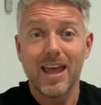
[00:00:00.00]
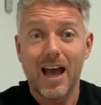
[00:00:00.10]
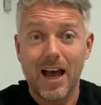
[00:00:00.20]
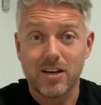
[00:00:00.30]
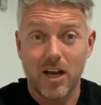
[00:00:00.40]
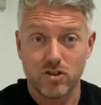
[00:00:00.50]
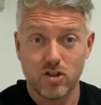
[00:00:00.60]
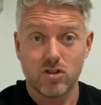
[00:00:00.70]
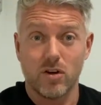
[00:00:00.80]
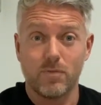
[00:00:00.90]
I
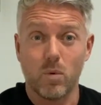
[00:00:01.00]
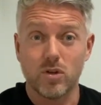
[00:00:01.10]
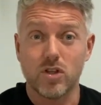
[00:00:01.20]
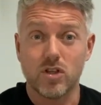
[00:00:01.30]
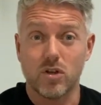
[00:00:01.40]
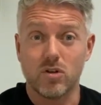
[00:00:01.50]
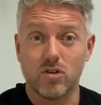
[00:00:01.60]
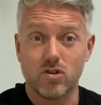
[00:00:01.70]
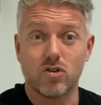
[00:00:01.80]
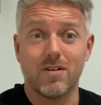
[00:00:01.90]
just sort of wanted to
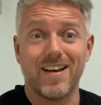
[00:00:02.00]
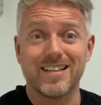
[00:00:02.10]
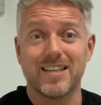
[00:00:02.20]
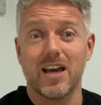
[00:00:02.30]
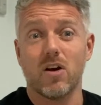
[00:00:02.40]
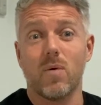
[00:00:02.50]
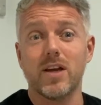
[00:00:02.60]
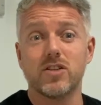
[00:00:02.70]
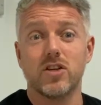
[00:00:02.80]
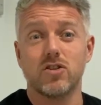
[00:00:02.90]
just sort of ask that
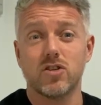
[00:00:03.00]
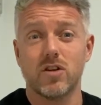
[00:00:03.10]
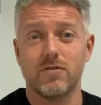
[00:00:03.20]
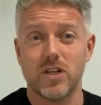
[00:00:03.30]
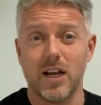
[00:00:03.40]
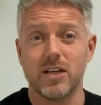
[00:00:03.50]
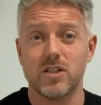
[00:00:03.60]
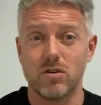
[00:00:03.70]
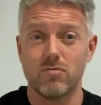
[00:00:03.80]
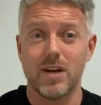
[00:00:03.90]
question, just sort of challenge
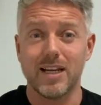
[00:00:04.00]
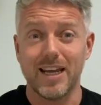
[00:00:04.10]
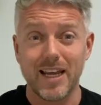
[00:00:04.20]
you really.